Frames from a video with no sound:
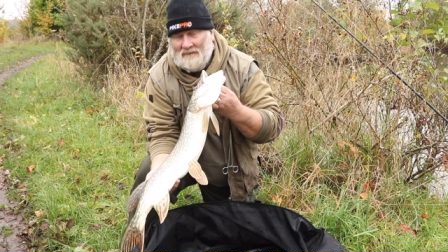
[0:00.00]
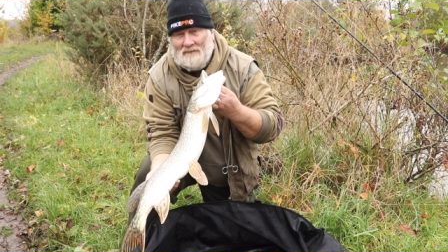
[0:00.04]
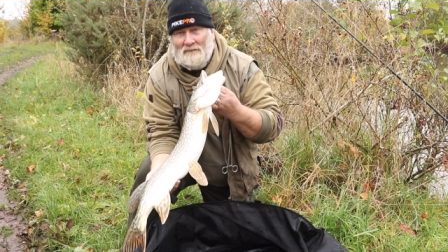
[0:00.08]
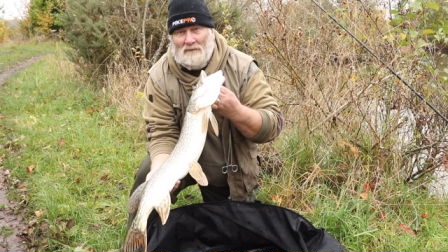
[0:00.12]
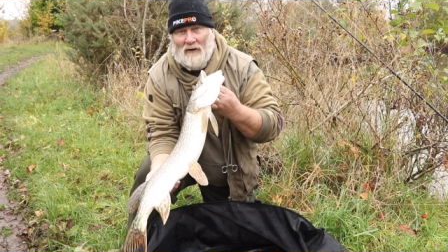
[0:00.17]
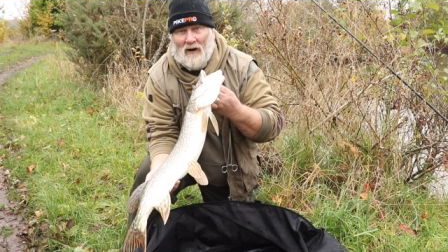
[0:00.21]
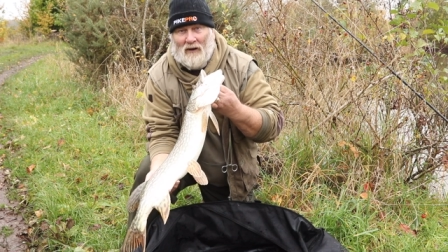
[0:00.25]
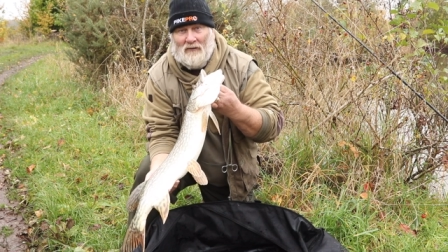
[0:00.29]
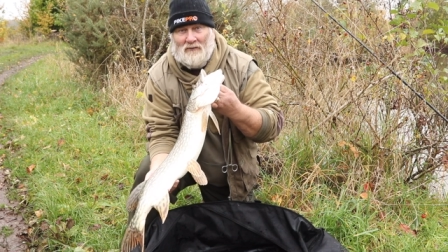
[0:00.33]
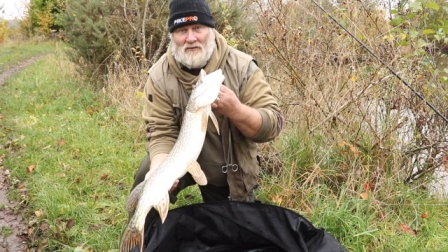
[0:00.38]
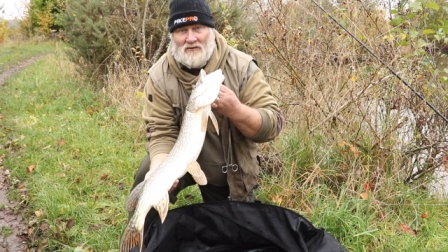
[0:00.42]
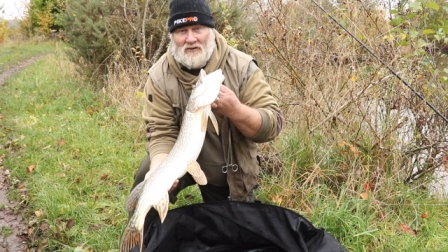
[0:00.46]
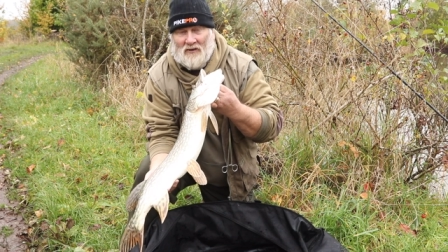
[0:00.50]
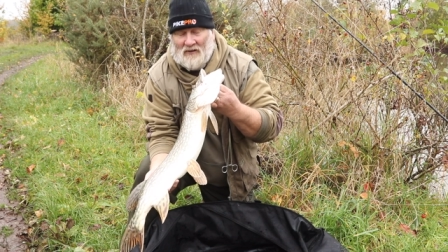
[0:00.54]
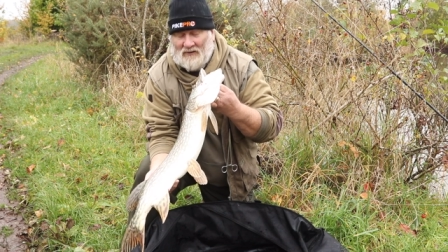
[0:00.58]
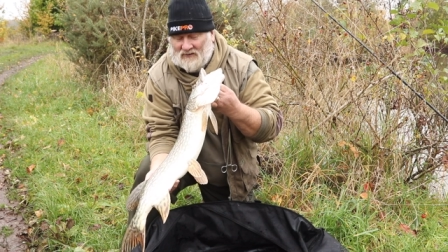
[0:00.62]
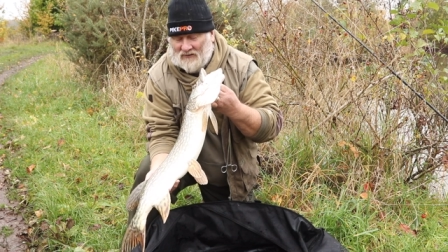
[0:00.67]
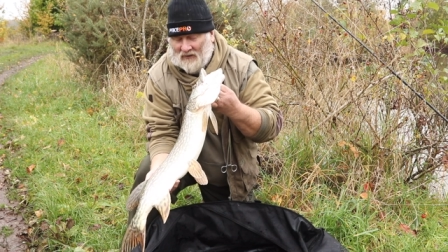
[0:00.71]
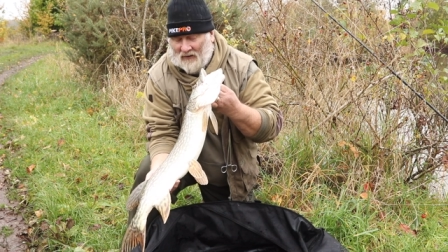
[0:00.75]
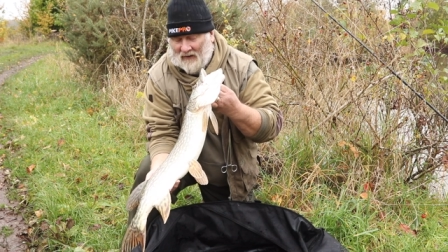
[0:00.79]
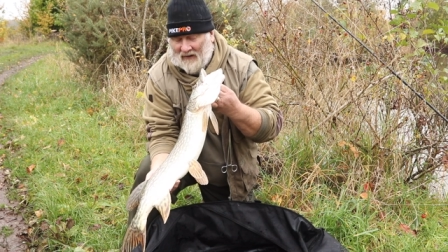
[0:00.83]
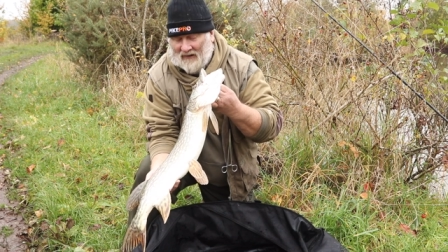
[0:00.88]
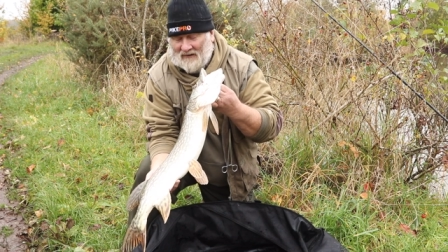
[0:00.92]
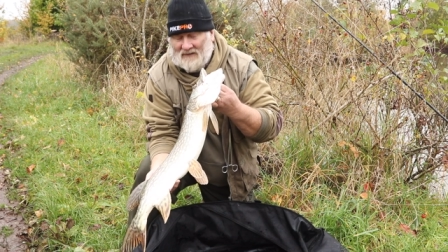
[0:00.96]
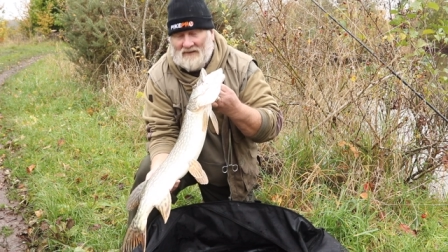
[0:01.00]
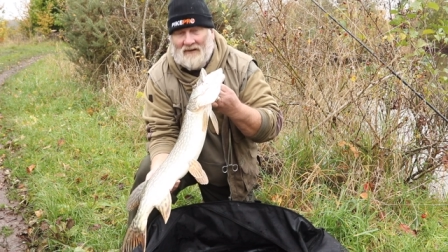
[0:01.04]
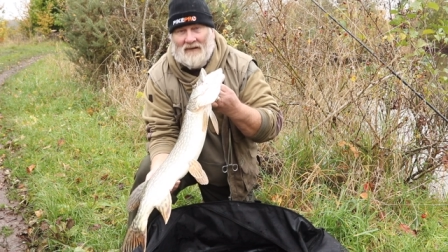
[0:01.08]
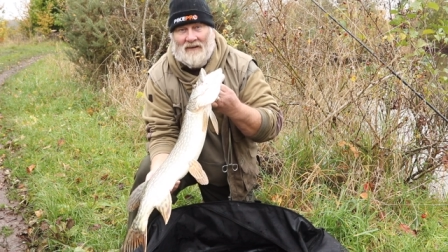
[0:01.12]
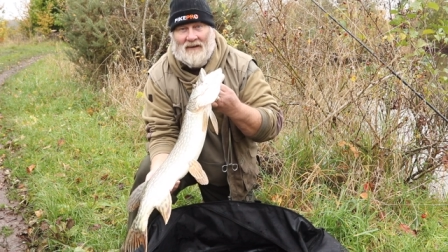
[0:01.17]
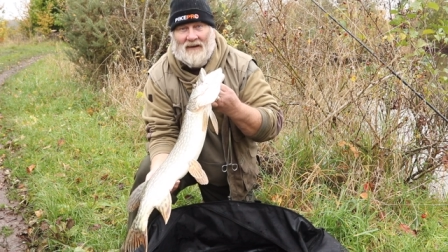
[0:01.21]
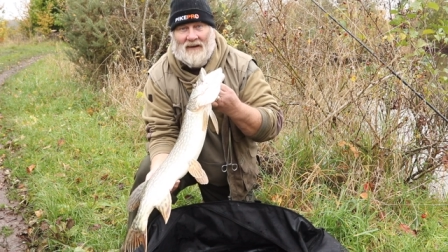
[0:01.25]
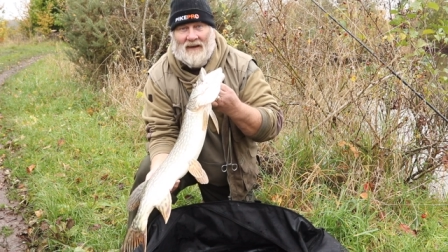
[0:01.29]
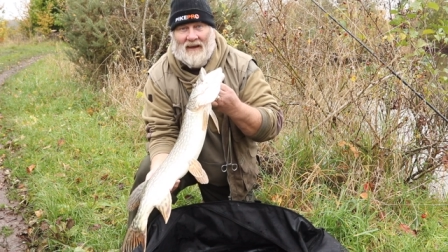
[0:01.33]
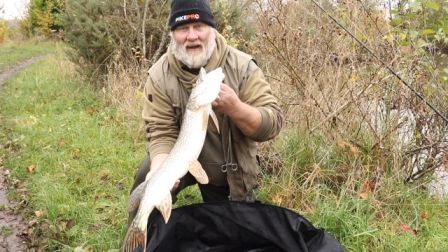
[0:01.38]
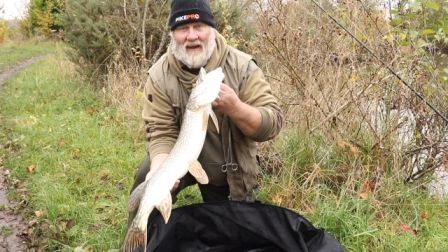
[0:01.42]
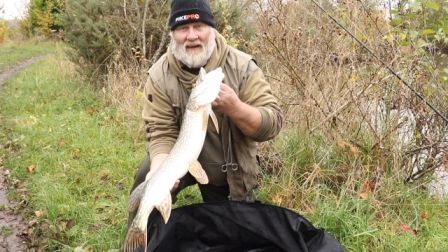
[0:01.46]
Relatives of the size,
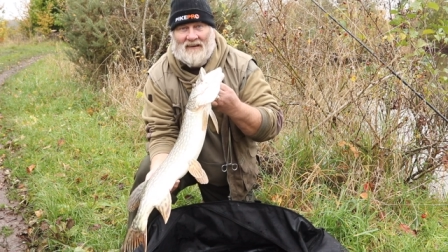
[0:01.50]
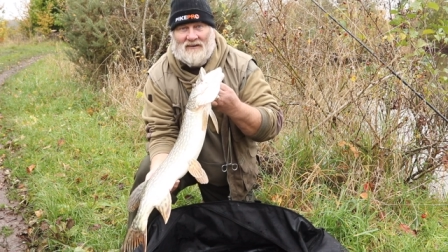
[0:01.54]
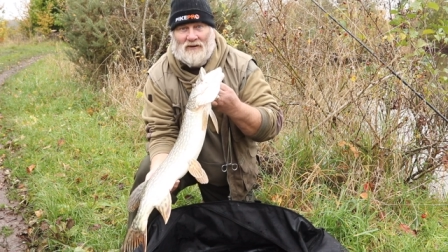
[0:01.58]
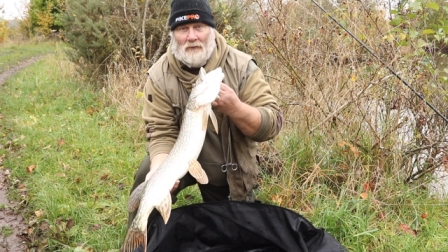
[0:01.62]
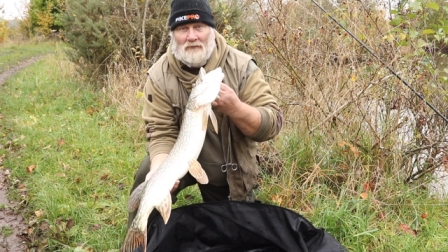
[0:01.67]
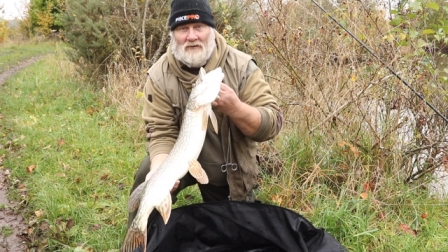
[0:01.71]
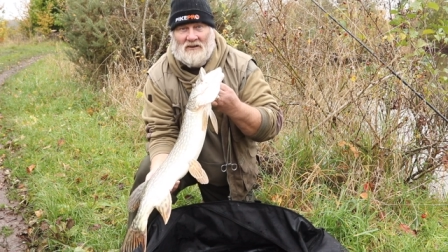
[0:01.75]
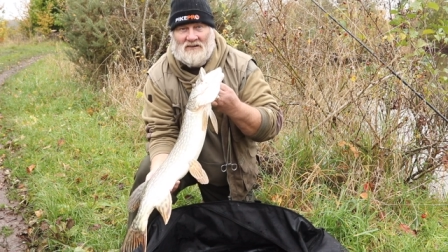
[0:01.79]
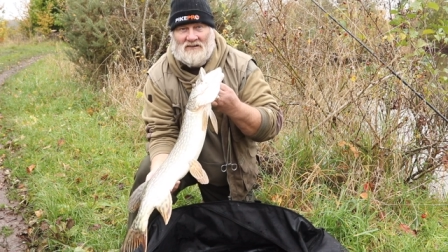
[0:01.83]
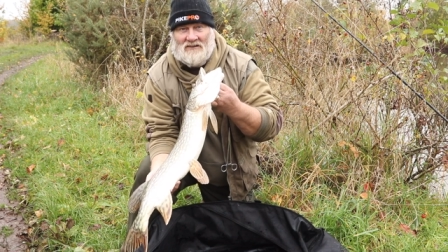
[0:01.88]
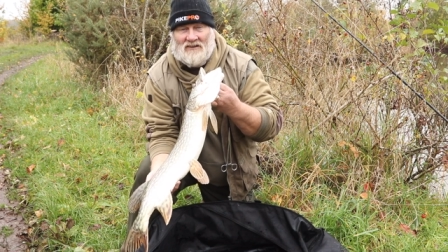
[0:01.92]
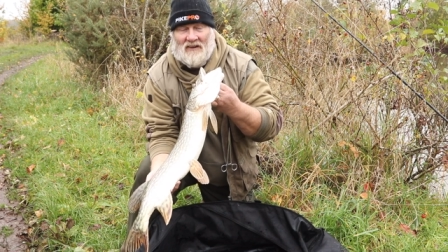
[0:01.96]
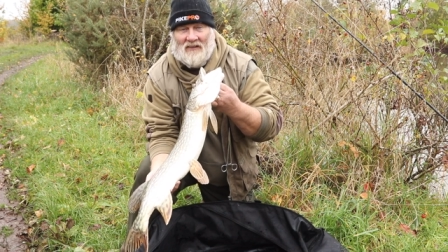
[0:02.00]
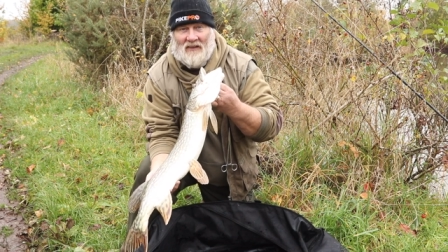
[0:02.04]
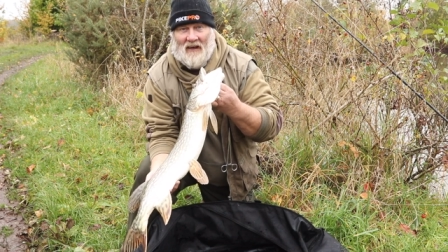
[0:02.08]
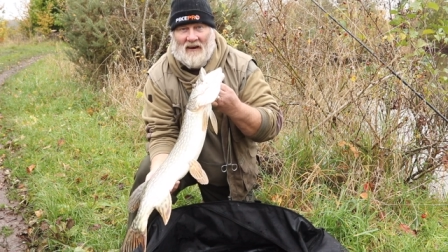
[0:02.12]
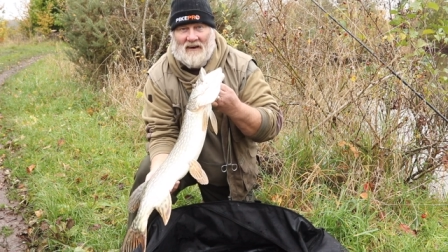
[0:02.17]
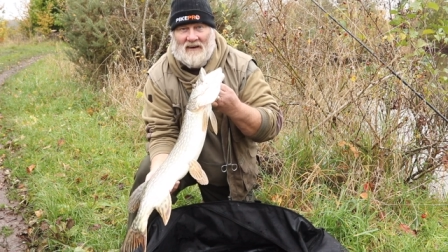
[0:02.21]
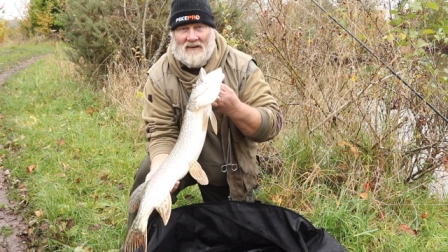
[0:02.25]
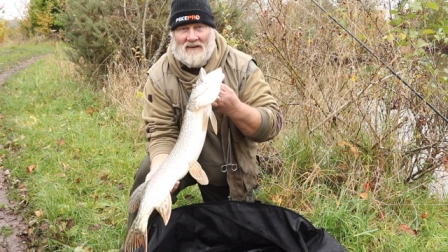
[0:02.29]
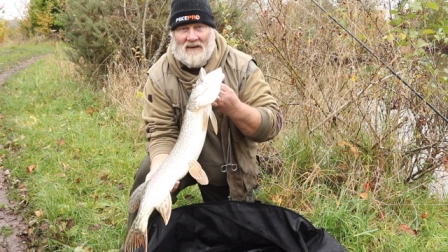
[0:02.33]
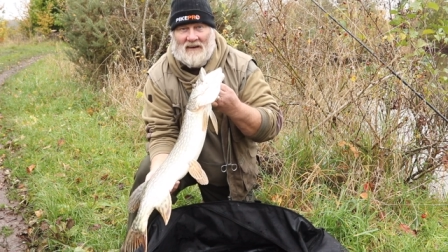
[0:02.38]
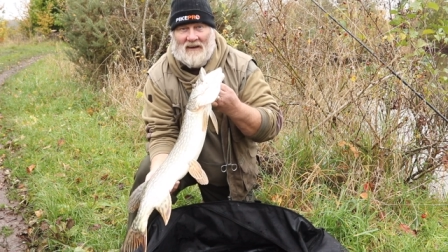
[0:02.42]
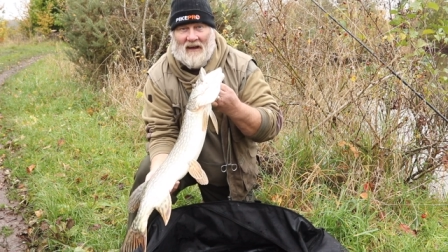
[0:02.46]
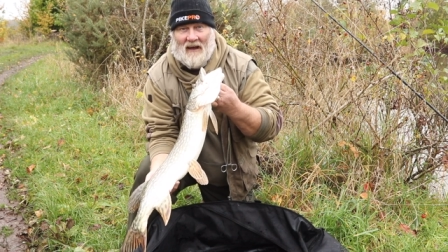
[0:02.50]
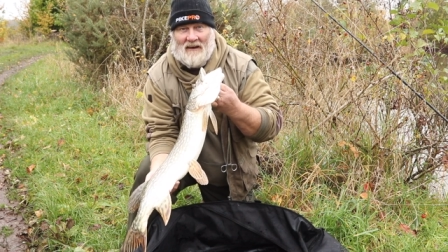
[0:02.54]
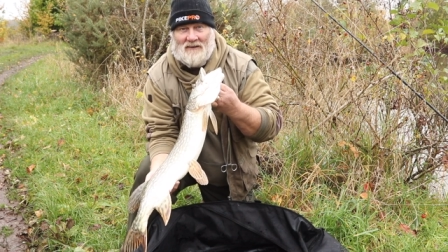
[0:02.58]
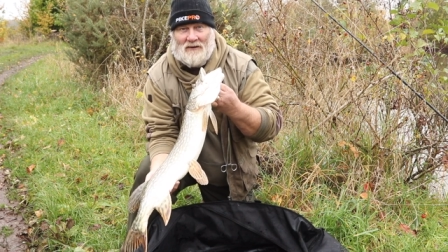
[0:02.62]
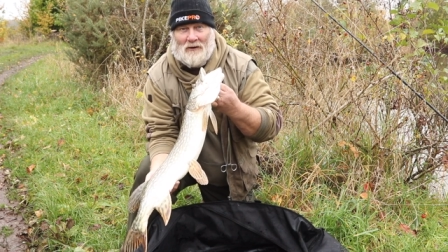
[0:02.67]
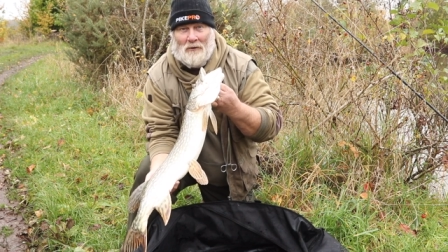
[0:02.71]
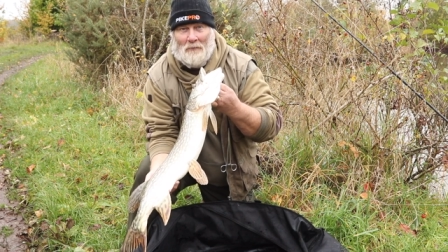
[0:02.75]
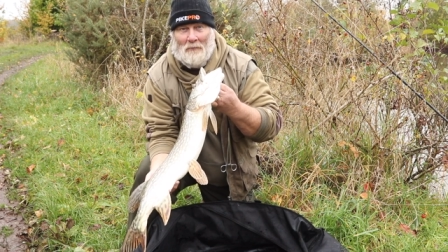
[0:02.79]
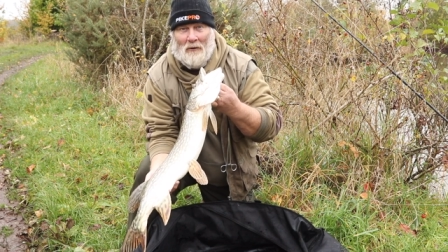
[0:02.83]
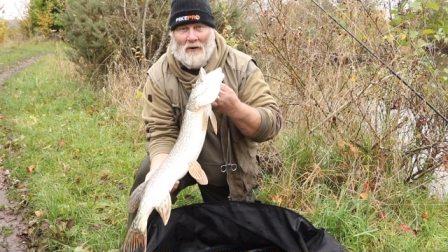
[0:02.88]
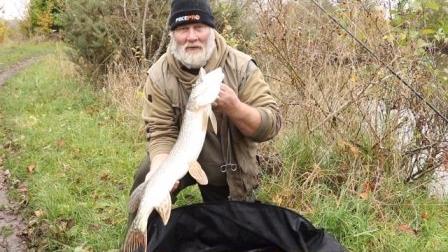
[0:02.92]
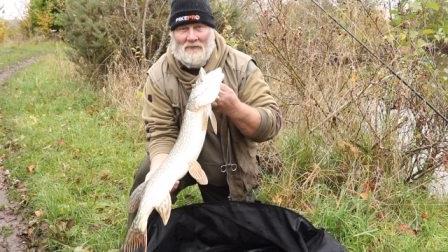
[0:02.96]
it's lovely to see that indicator
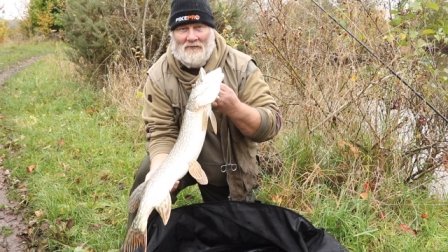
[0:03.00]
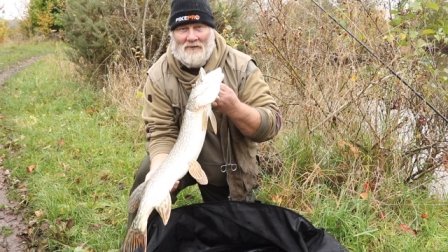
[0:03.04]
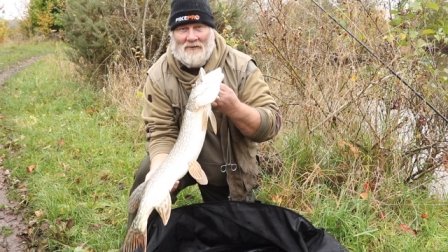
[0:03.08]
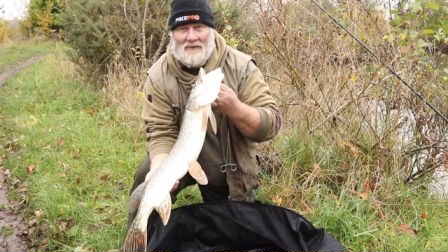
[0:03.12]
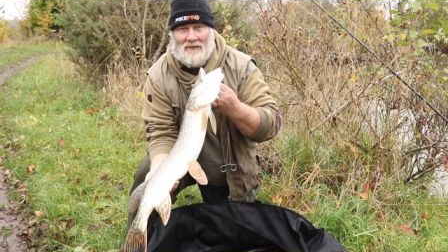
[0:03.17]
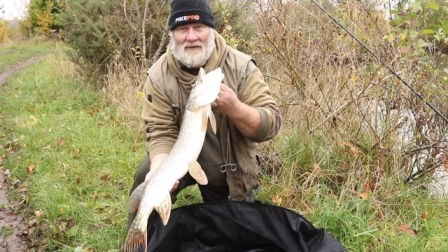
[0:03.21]
come off.